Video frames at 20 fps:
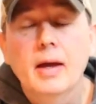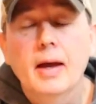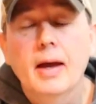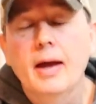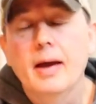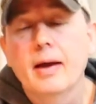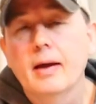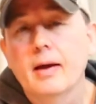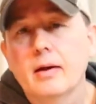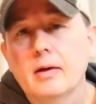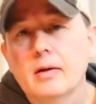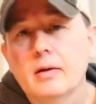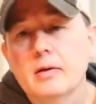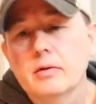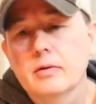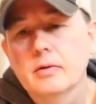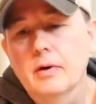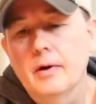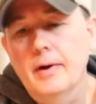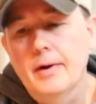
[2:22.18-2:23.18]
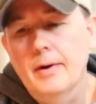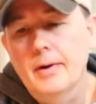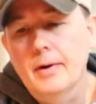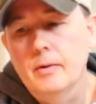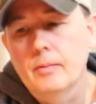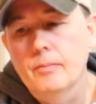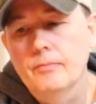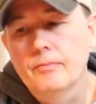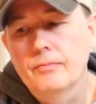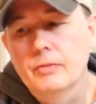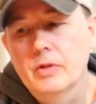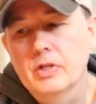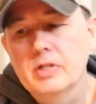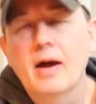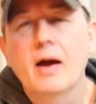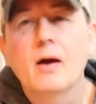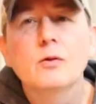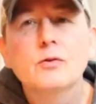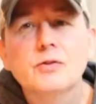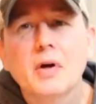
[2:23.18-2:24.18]
And the
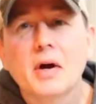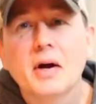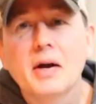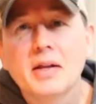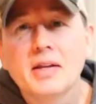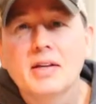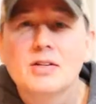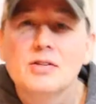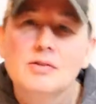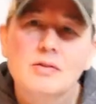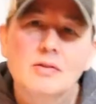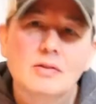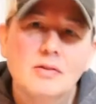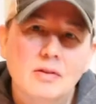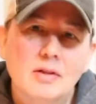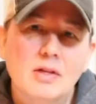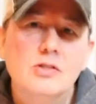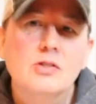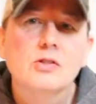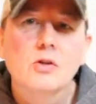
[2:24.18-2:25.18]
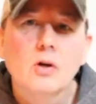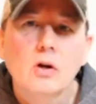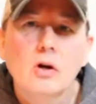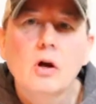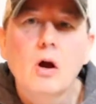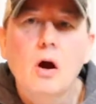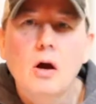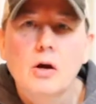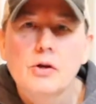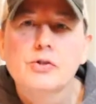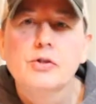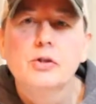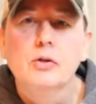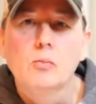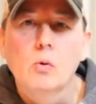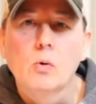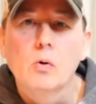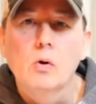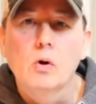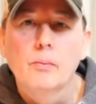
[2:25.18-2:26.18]
downside is this is going to cost you
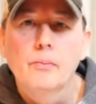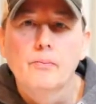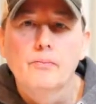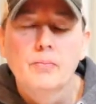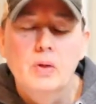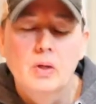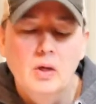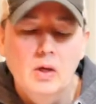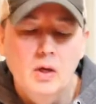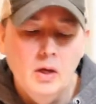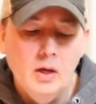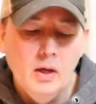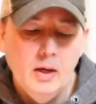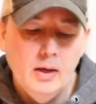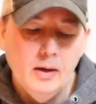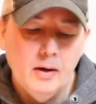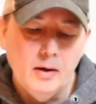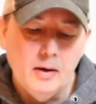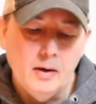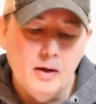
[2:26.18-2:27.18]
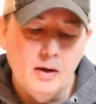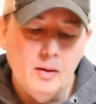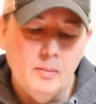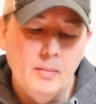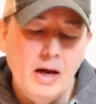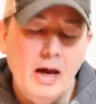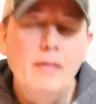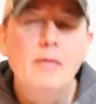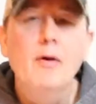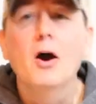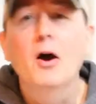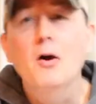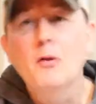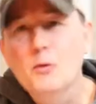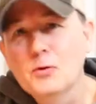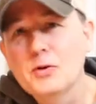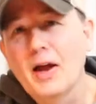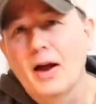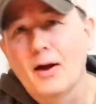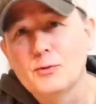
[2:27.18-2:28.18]
more. And the other
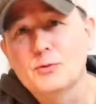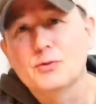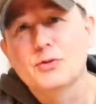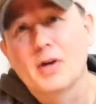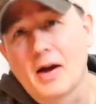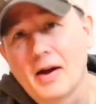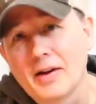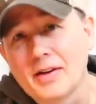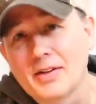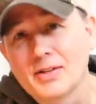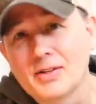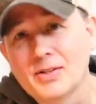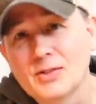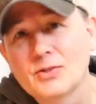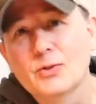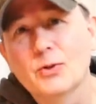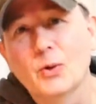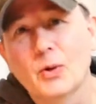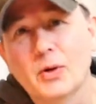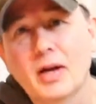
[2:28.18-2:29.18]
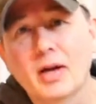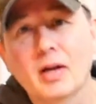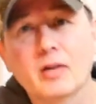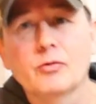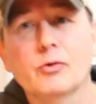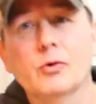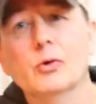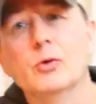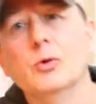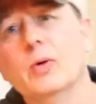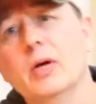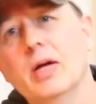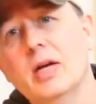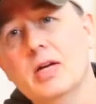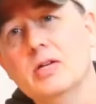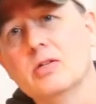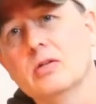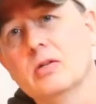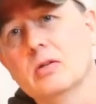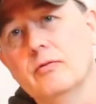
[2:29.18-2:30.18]
downside is to a neck through
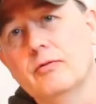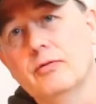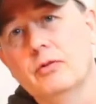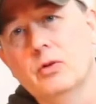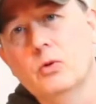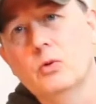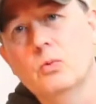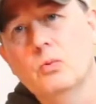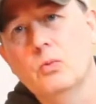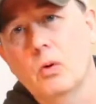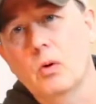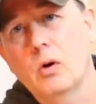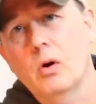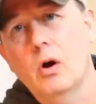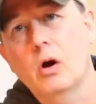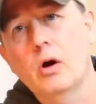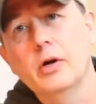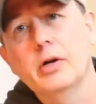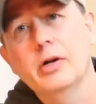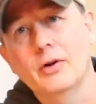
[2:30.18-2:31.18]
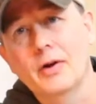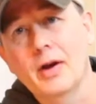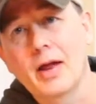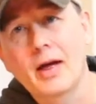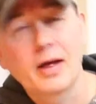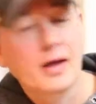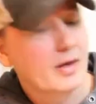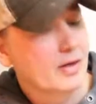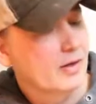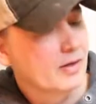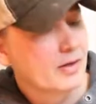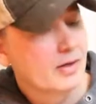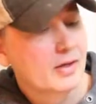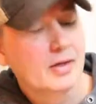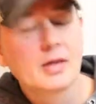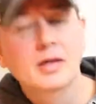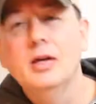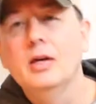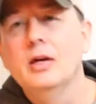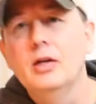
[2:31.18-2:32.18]
is if you hurt your neck,
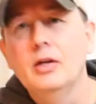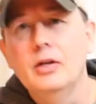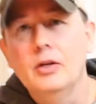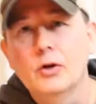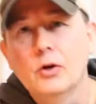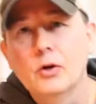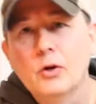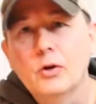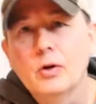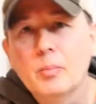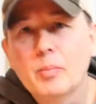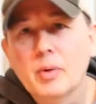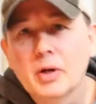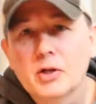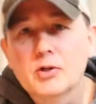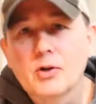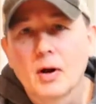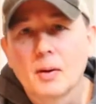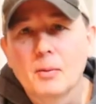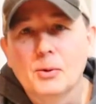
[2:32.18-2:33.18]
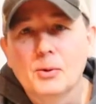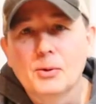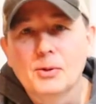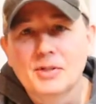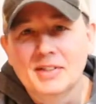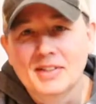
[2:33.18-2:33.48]
you're in big trouble